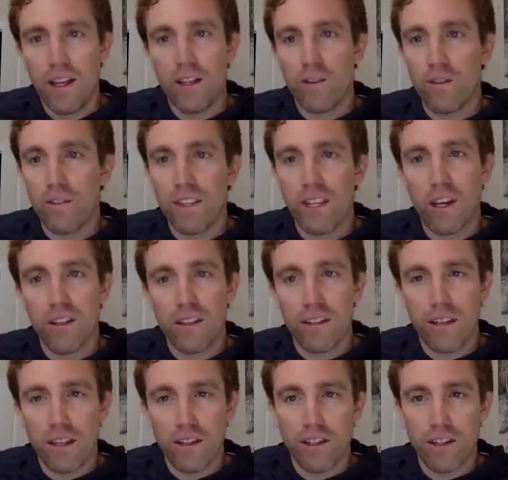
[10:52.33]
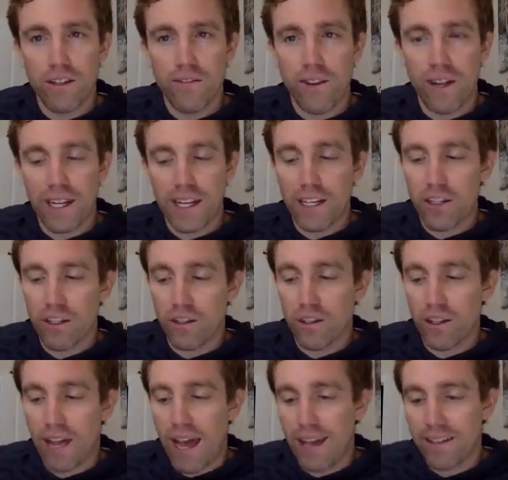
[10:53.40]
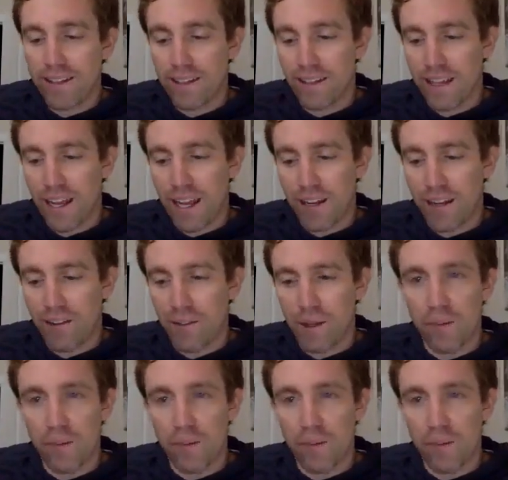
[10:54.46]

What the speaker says: You see all these other financial assets kind of